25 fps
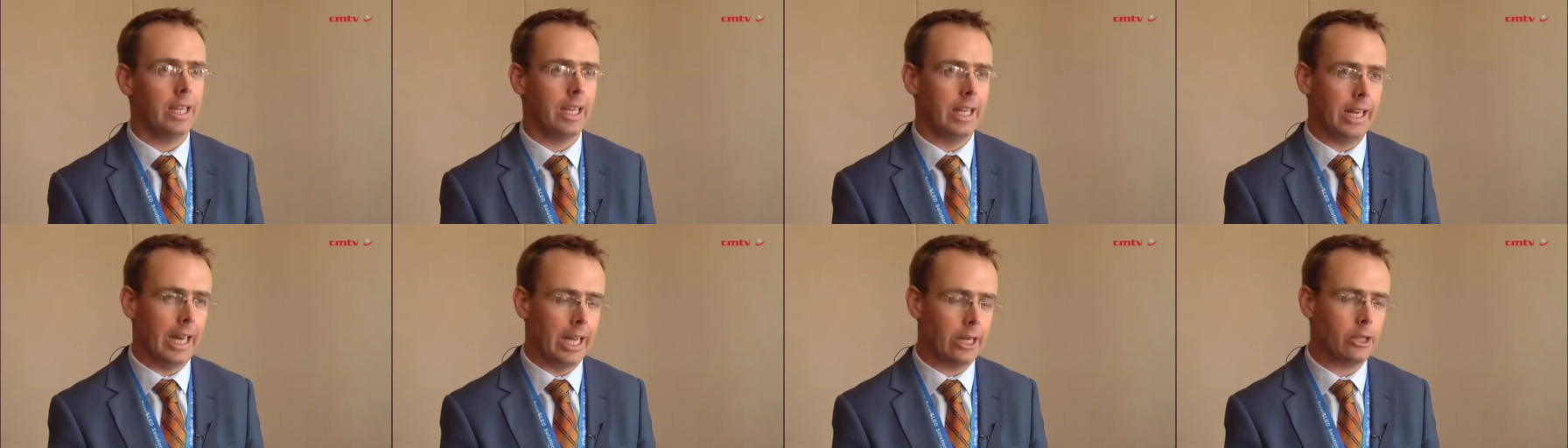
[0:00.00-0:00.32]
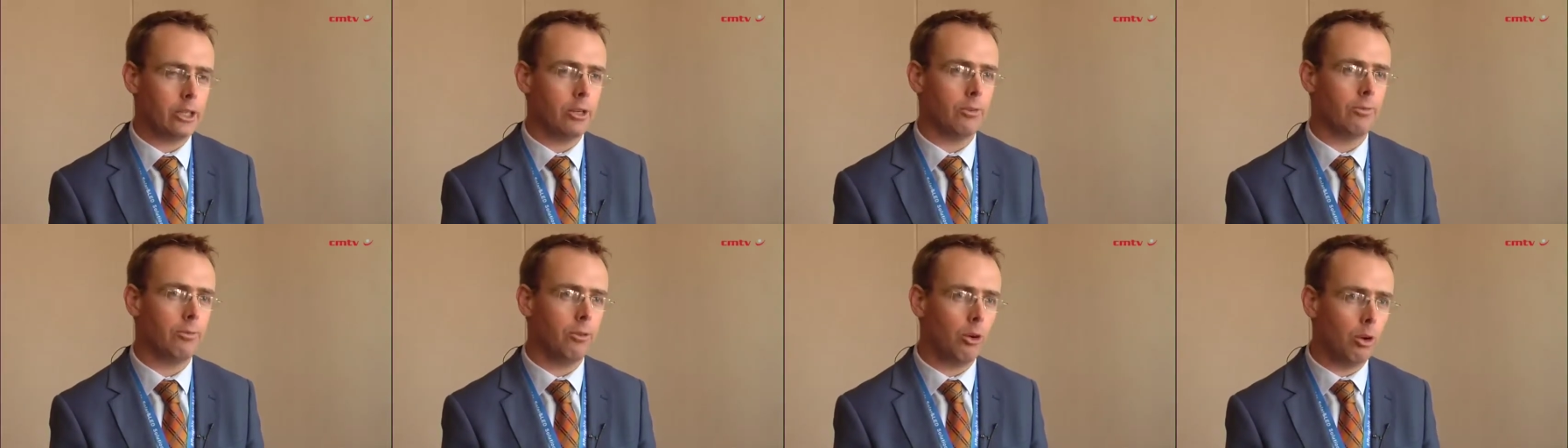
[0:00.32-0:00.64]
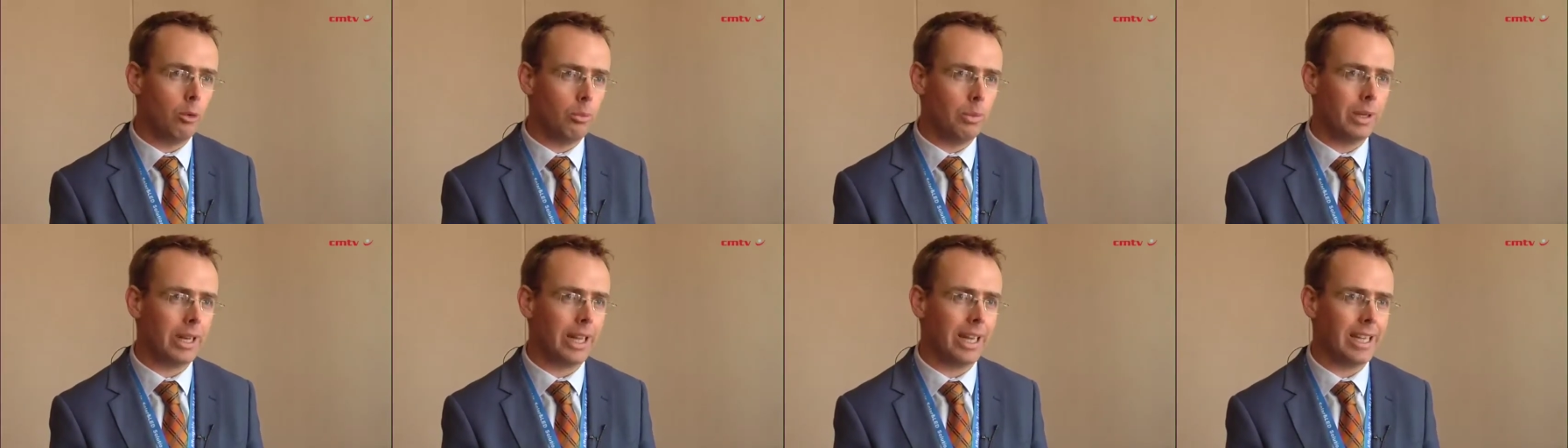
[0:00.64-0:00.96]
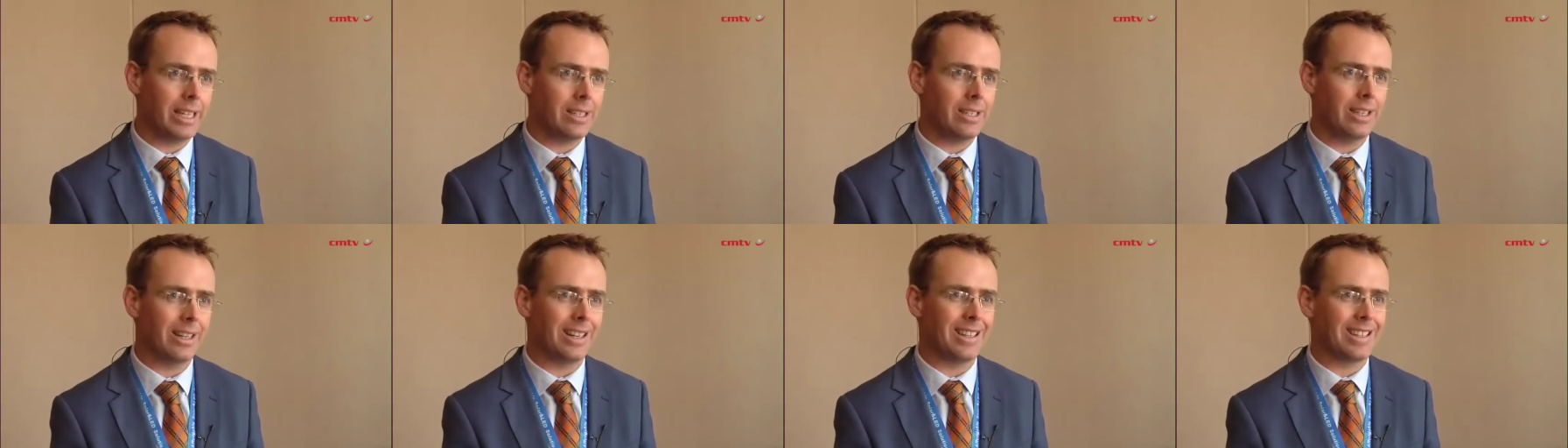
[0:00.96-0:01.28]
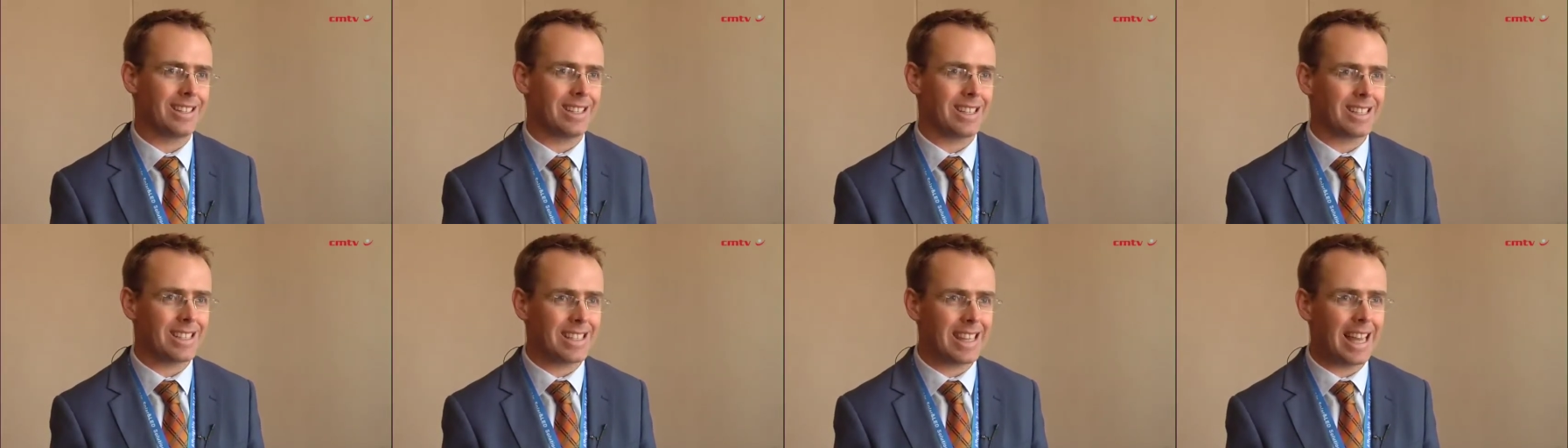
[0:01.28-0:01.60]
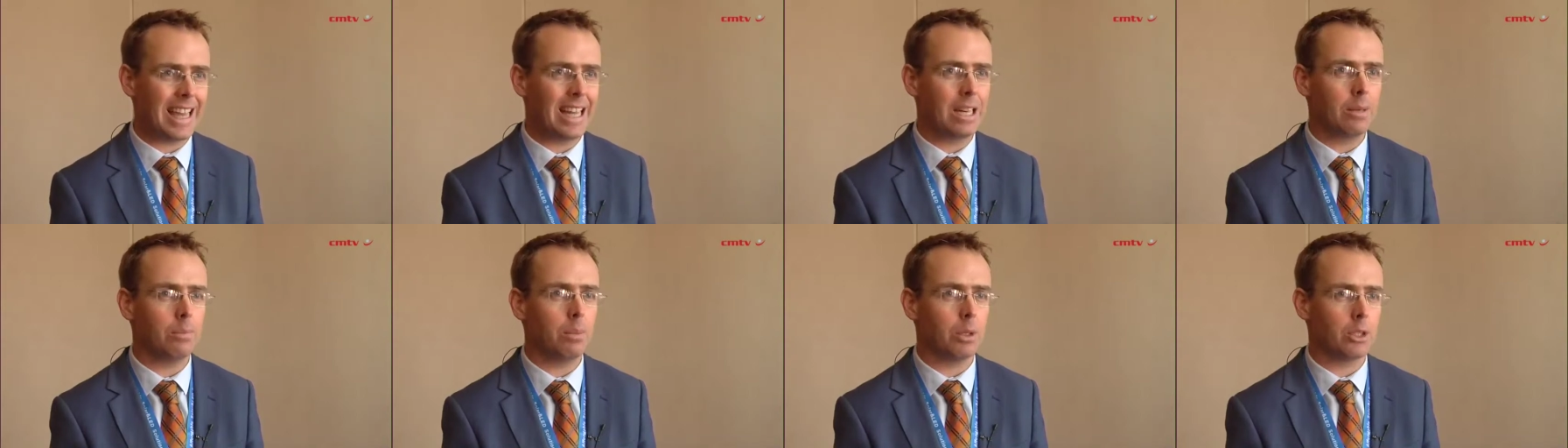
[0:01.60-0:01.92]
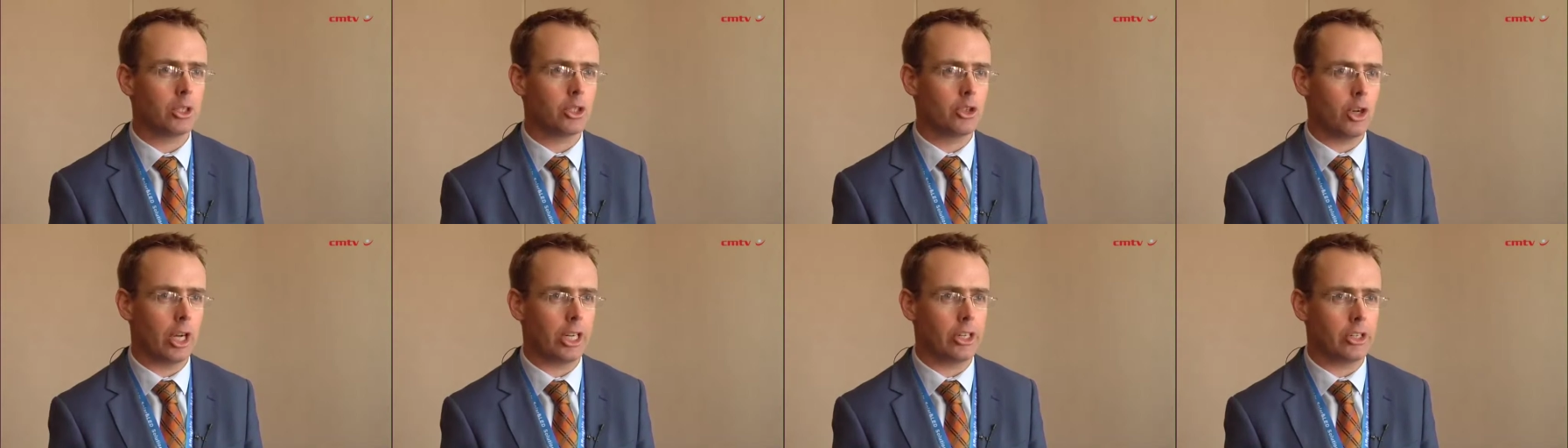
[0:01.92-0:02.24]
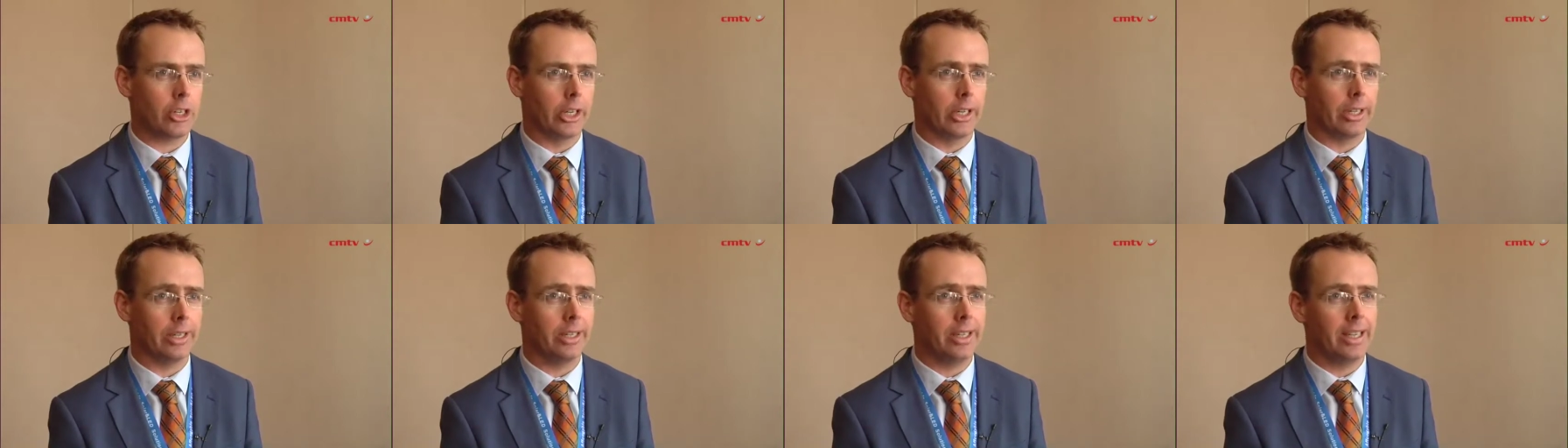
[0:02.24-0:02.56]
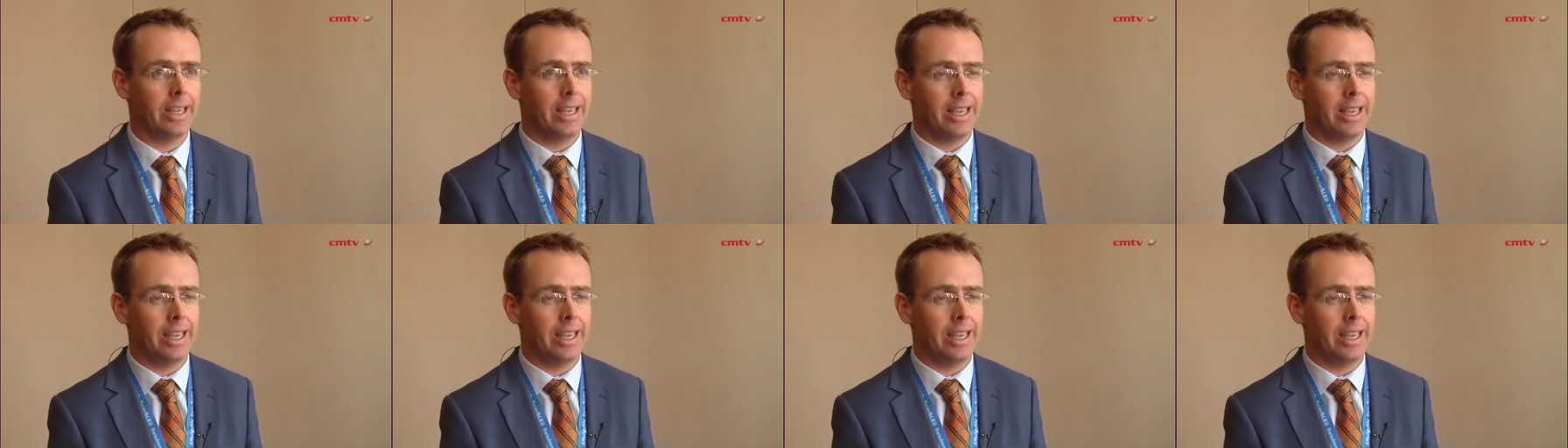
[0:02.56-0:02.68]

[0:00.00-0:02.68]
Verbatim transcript: in actually formulating a sustainable structure.